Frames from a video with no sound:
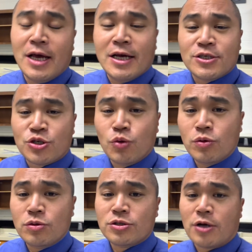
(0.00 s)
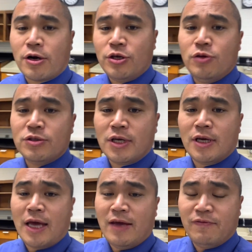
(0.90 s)
schools are
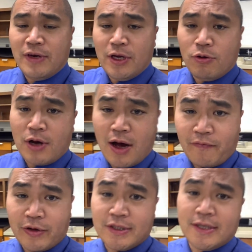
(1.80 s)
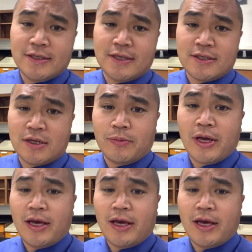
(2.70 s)
using a video conferencing system